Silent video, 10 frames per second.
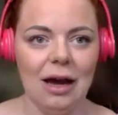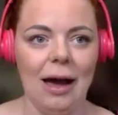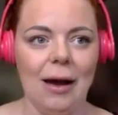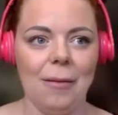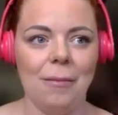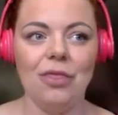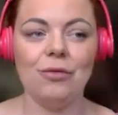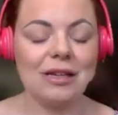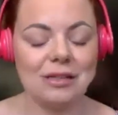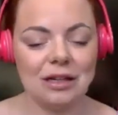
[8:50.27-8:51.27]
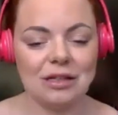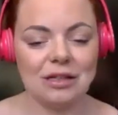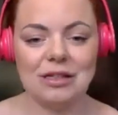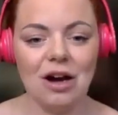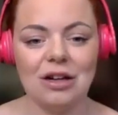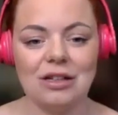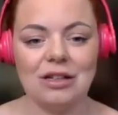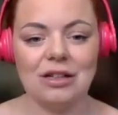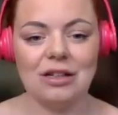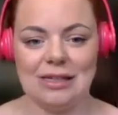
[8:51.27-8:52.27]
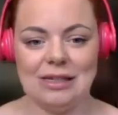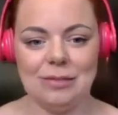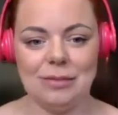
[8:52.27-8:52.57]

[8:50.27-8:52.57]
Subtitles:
The reason I started this is